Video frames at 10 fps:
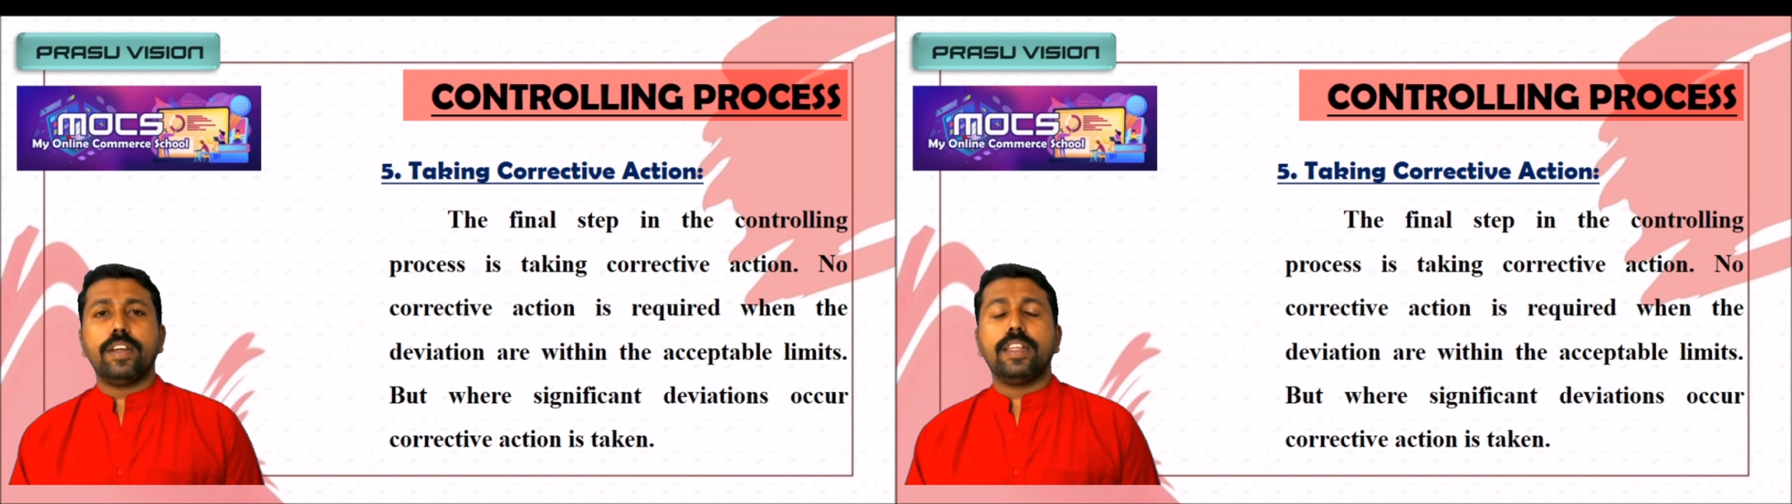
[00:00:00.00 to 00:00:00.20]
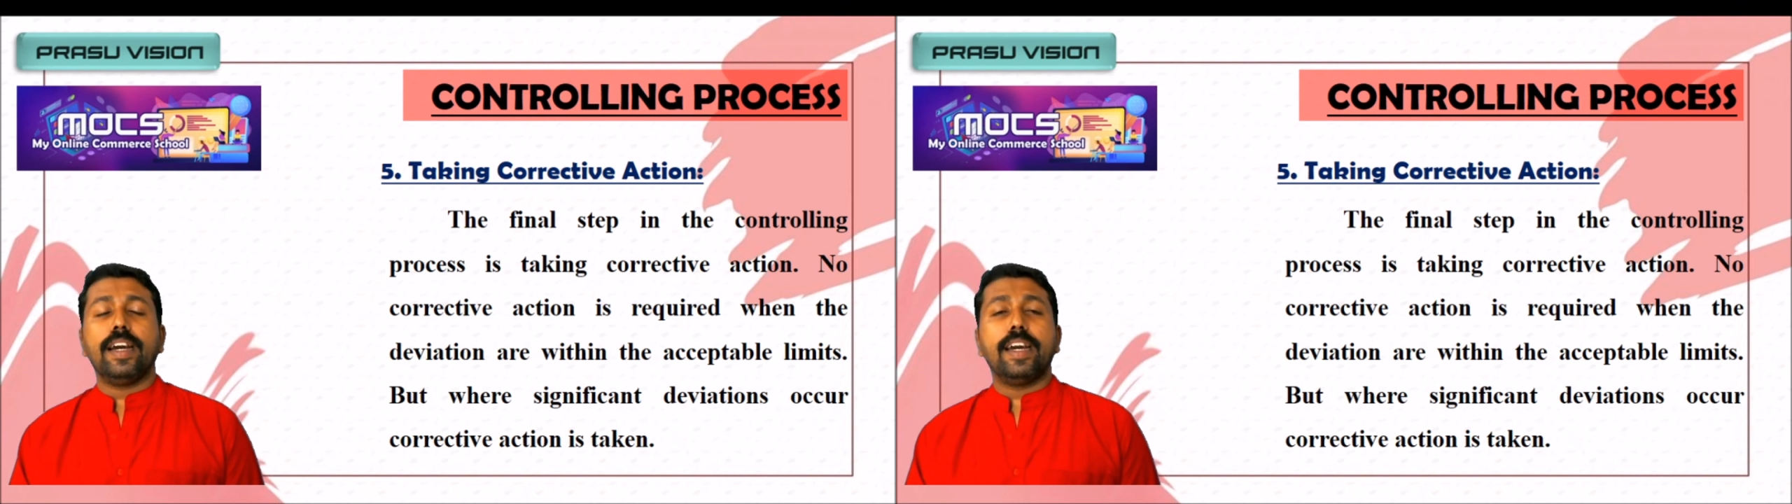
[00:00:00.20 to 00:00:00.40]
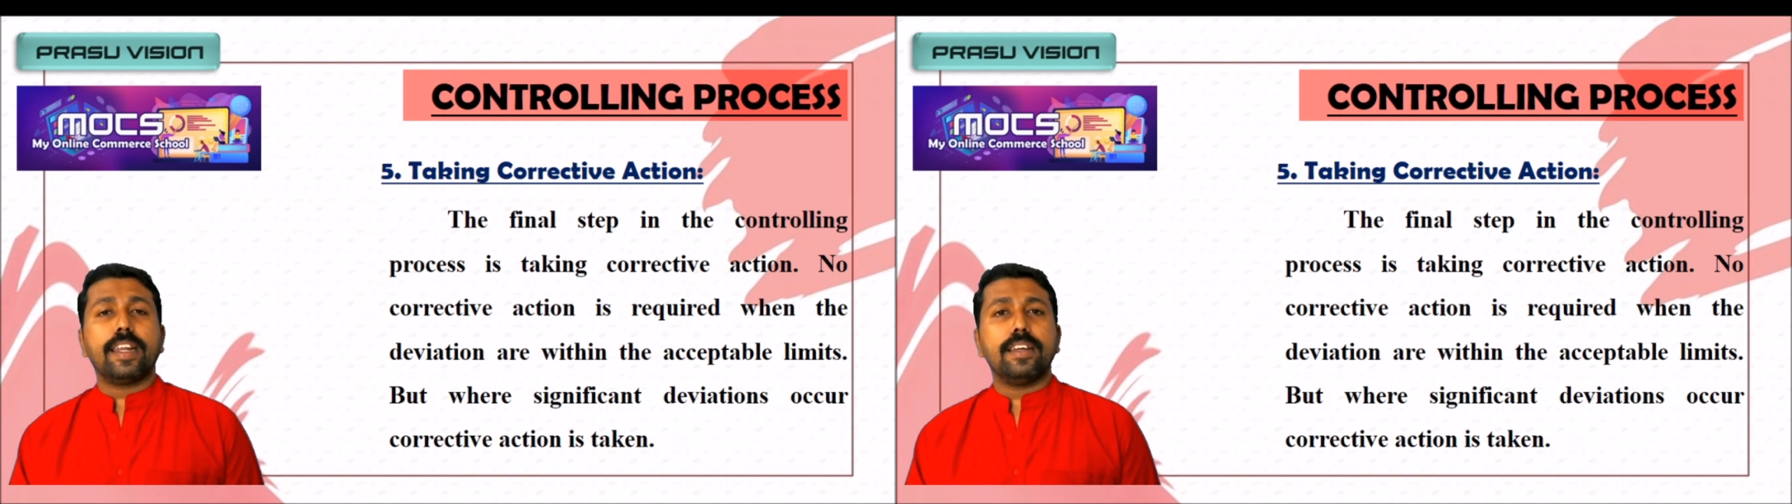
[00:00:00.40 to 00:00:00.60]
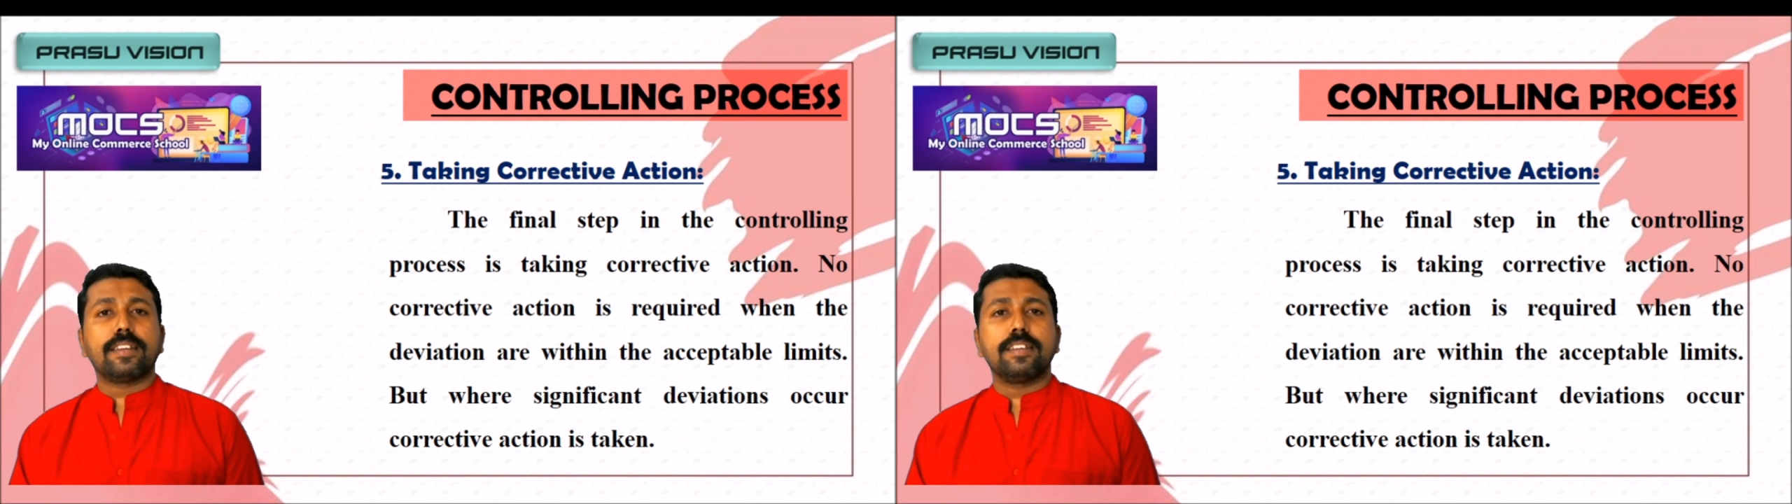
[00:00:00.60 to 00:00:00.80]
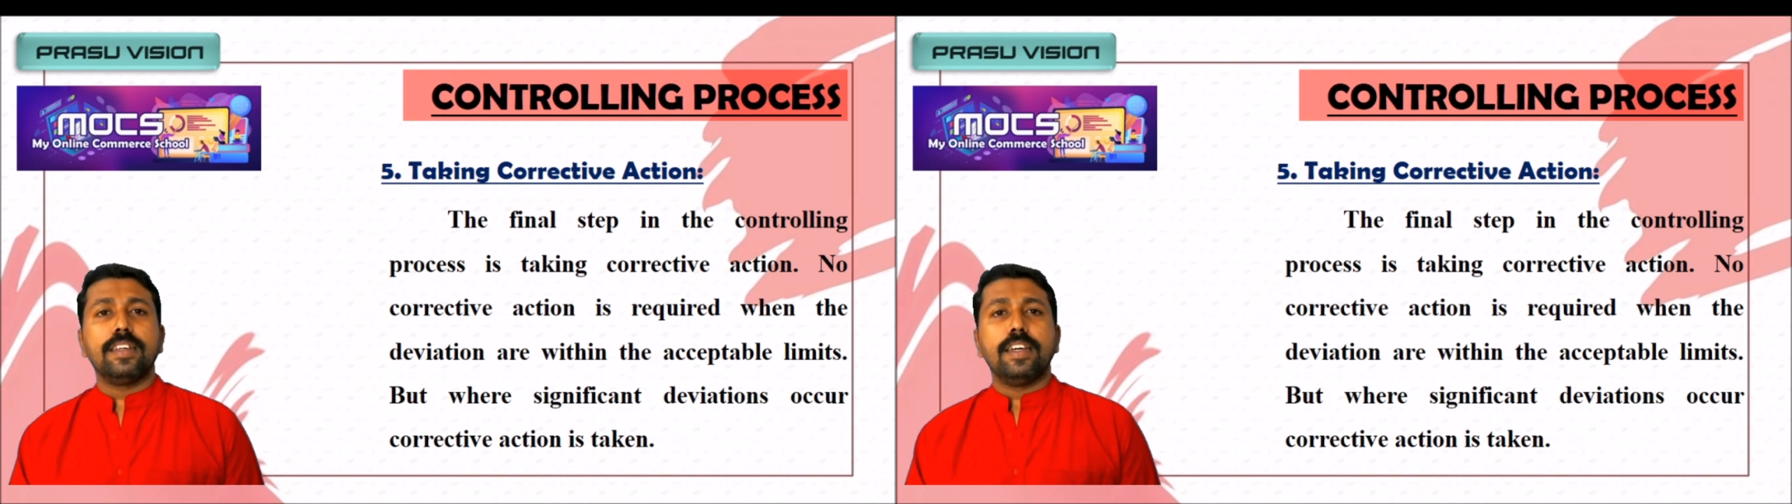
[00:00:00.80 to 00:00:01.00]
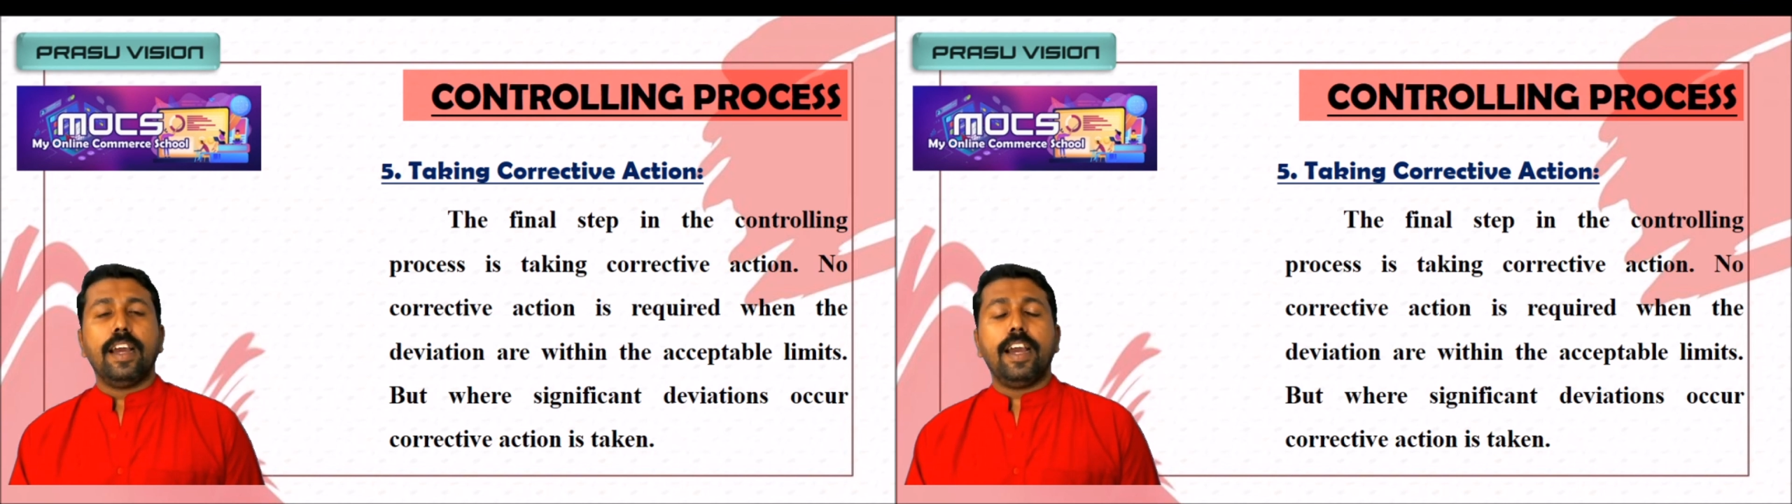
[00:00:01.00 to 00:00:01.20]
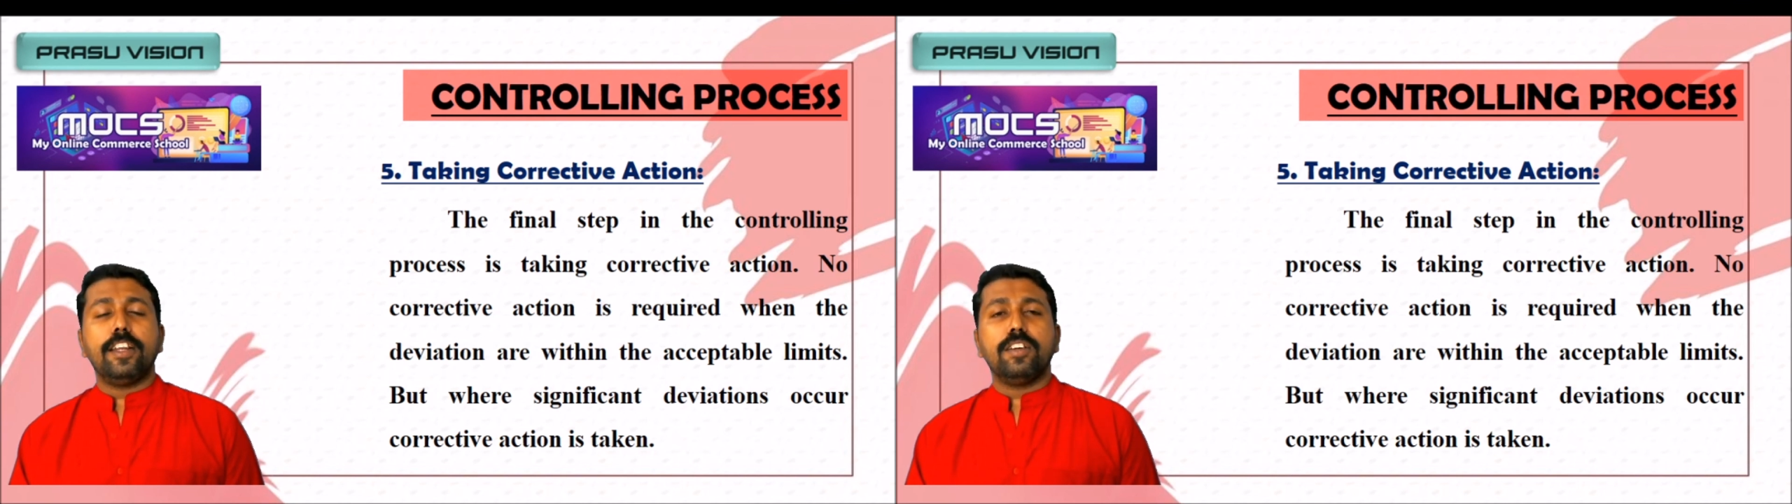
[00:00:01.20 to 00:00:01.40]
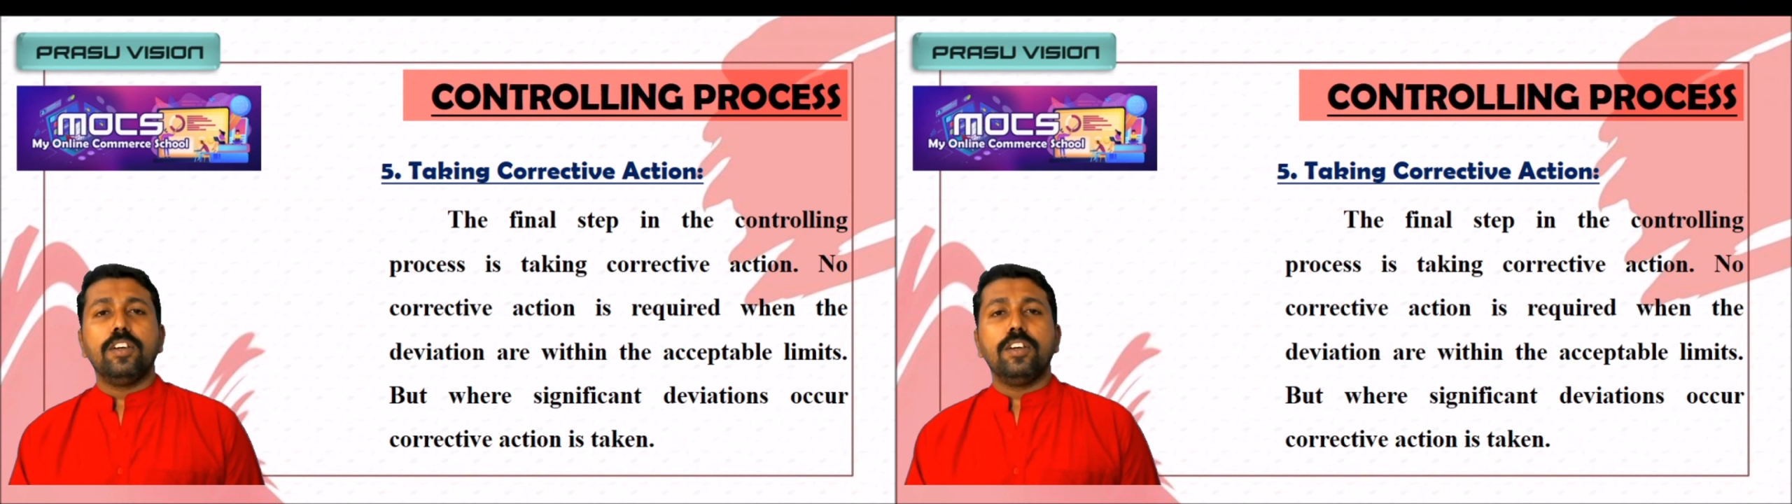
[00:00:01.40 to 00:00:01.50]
the error and